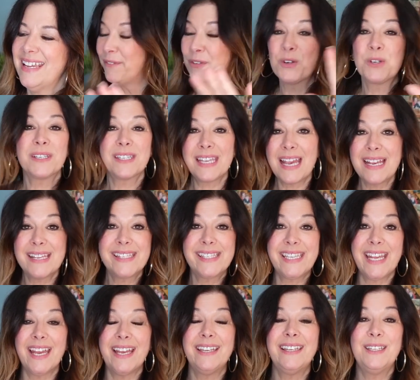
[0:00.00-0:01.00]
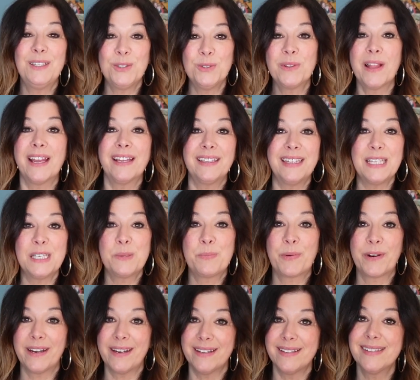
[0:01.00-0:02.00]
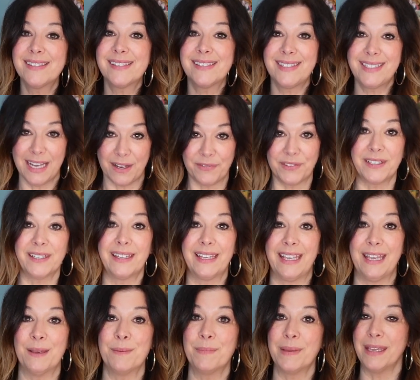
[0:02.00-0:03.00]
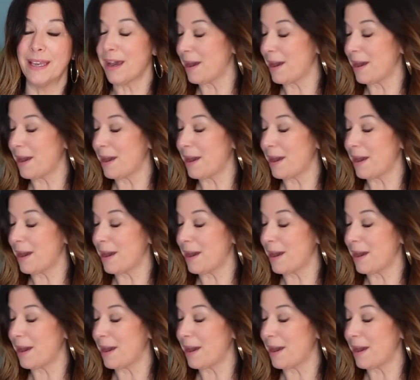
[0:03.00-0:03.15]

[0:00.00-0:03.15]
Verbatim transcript: If you're a size 10 and you like these brands, definitely hit me